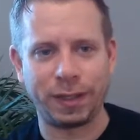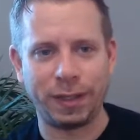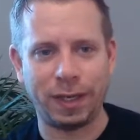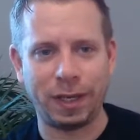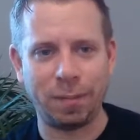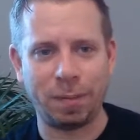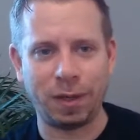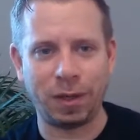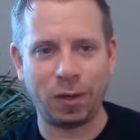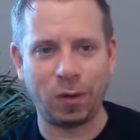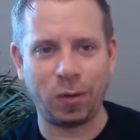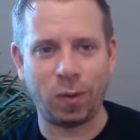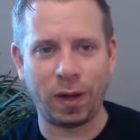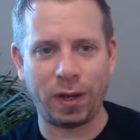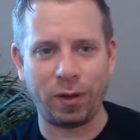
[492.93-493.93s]
keeping your
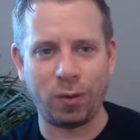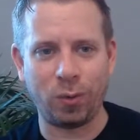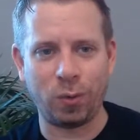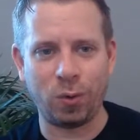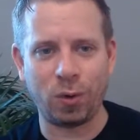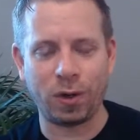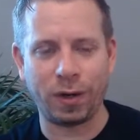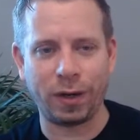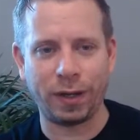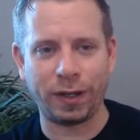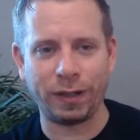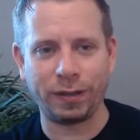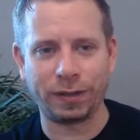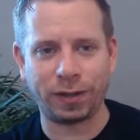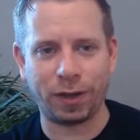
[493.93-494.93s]
weight
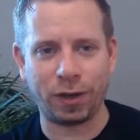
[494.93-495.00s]
organized